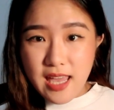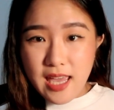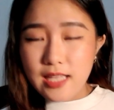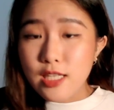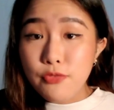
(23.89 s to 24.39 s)

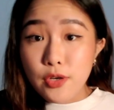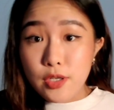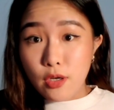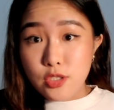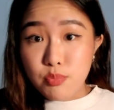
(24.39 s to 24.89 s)
And if you're an
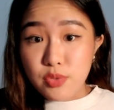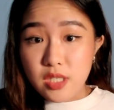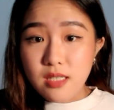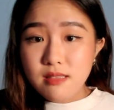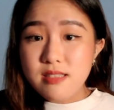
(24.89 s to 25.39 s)

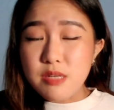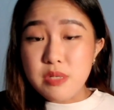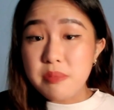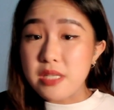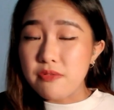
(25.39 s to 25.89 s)
entrepreneur,
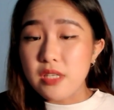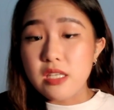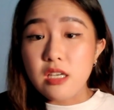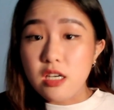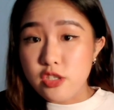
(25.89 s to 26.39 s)
sometimes after
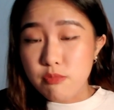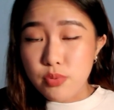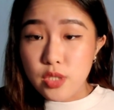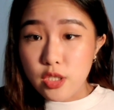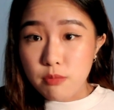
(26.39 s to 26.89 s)
years of
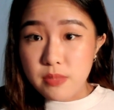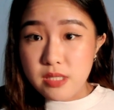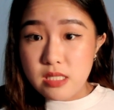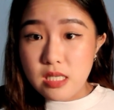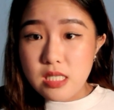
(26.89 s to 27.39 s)
building your
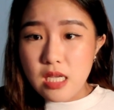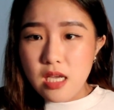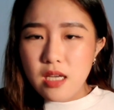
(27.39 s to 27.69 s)
business,